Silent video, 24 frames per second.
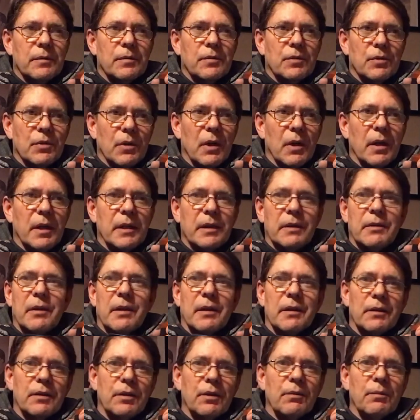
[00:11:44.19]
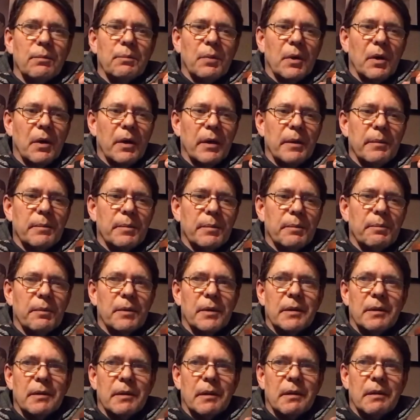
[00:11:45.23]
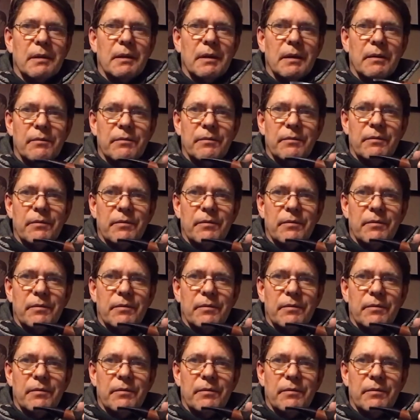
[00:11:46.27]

tried that new pipe, but I love